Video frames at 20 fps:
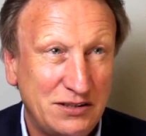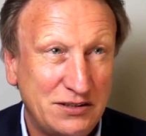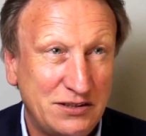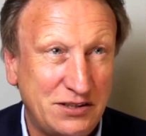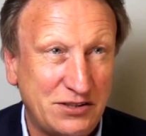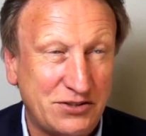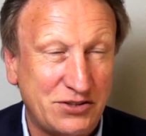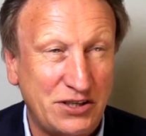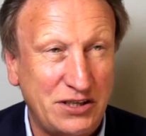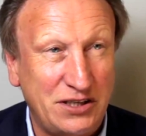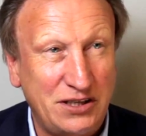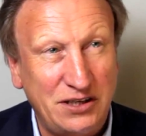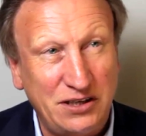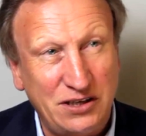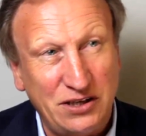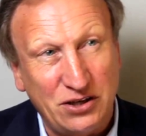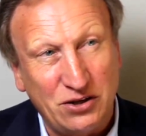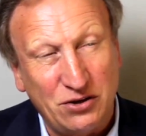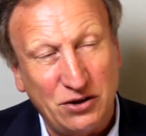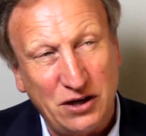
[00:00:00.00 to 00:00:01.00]
to see,
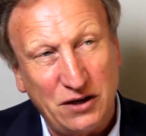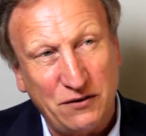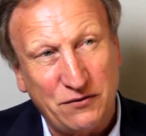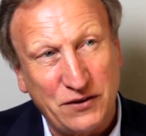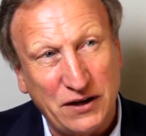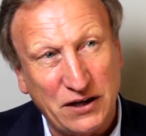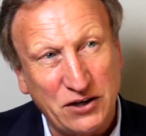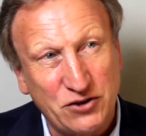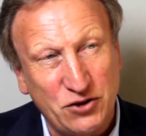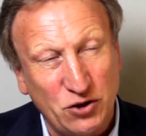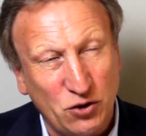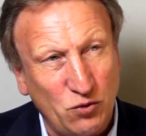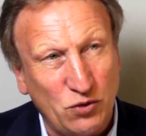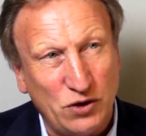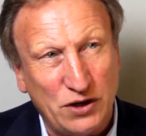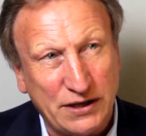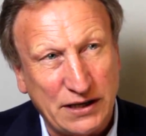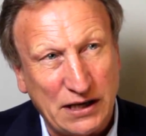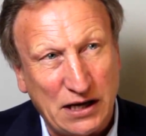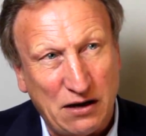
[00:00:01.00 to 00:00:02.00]
if things do
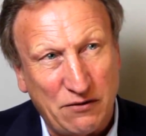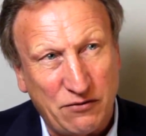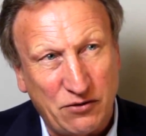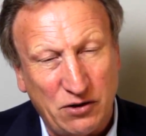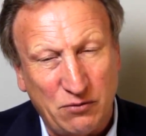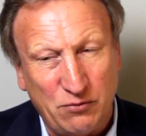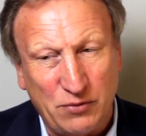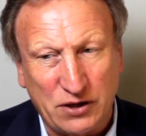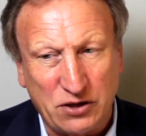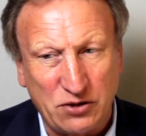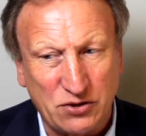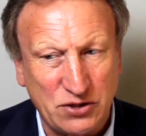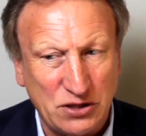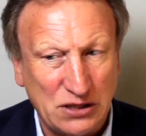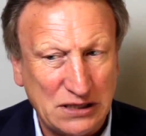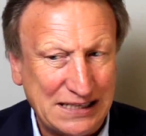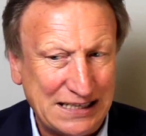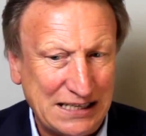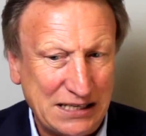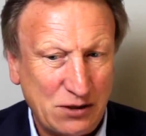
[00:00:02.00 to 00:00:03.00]
work out for them, because
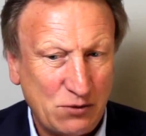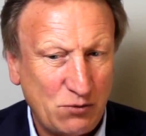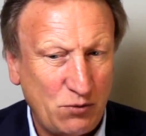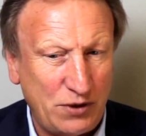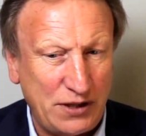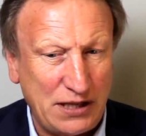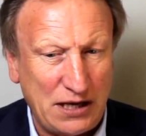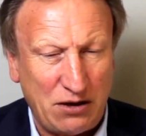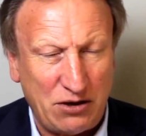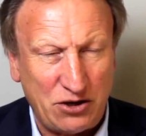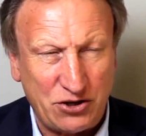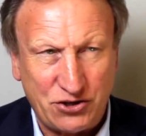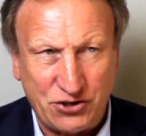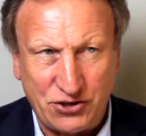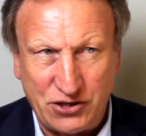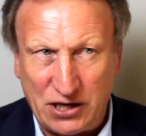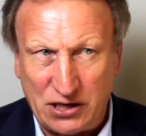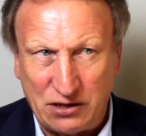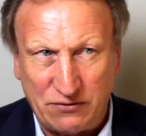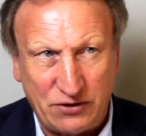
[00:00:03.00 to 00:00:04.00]
without a
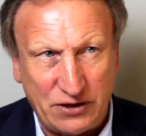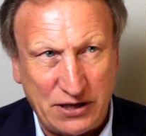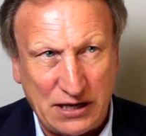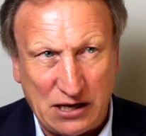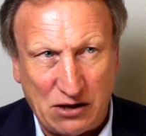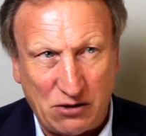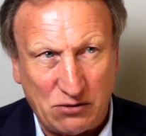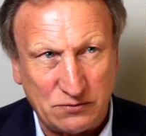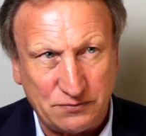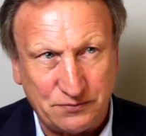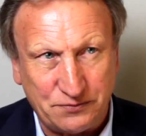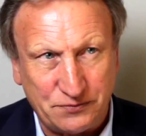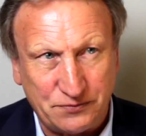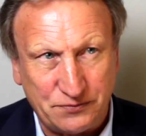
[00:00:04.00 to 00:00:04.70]
shadow of a doubt,